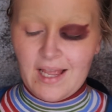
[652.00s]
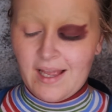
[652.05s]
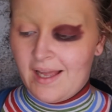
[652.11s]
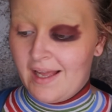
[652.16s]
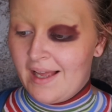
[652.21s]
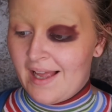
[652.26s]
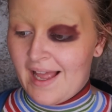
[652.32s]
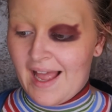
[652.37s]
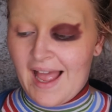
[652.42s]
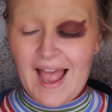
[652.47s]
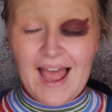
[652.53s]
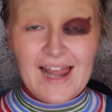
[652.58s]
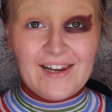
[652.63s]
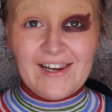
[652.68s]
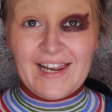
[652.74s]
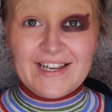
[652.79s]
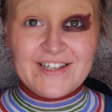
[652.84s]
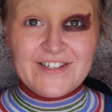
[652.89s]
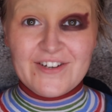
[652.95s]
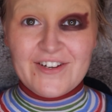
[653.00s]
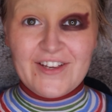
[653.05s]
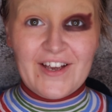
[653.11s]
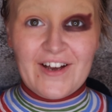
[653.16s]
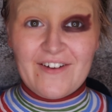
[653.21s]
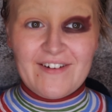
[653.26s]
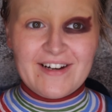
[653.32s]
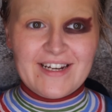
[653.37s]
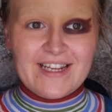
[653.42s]
I look like Chucky
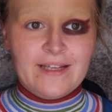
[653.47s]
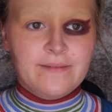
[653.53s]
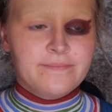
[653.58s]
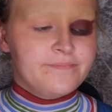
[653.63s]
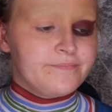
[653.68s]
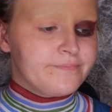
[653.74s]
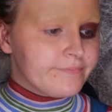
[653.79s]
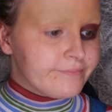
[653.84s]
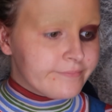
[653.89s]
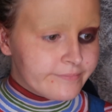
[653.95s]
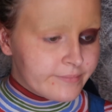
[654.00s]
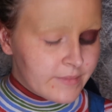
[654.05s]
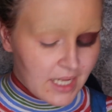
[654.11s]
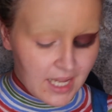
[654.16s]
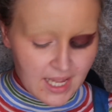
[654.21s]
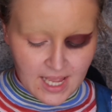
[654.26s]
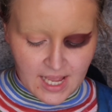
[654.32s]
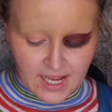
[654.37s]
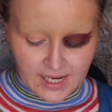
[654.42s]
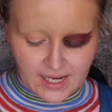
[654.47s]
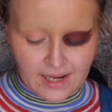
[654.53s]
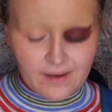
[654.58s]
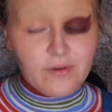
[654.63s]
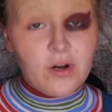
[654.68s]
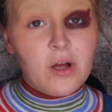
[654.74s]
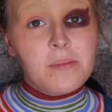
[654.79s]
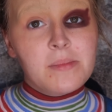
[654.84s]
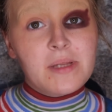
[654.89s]
already. Now
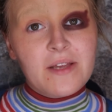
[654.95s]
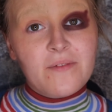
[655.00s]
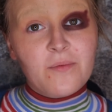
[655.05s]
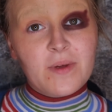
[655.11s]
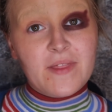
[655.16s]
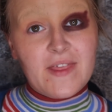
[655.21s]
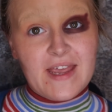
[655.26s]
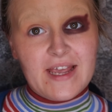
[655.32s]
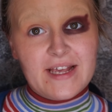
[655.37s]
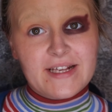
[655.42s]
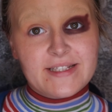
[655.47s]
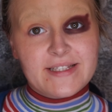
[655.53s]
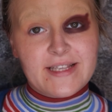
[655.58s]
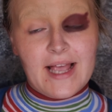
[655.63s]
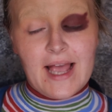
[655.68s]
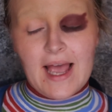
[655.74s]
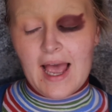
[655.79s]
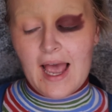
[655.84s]
normally with this,